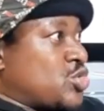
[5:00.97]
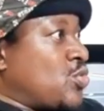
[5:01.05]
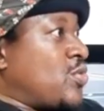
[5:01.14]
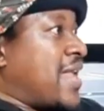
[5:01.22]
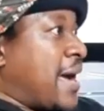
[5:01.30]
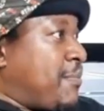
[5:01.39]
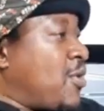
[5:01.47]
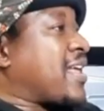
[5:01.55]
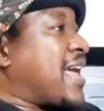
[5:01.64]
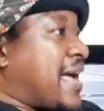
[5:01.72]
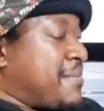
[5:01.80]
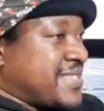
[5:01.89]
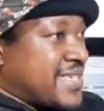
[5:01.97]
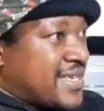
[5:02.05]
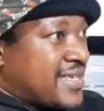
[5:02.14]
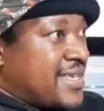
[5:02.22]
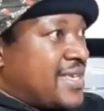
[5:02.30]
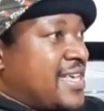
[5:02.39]
So, like Paul Kagame
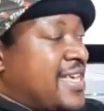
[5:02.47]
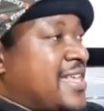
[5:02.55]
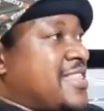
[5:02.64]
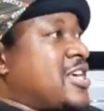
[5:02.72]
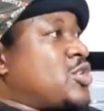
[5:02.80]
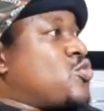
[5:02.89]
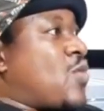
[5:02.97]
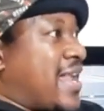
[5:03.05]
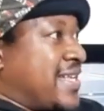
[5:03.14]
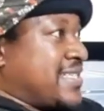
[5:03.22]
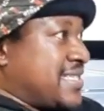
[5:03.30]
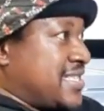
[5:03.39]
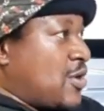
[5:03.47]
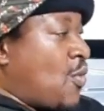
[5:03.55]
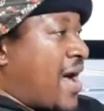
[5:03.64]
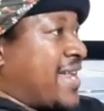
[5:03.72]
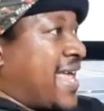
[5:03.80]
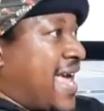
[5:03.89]
saying, the duality,
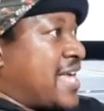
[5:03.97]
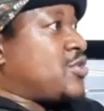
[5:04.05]
the one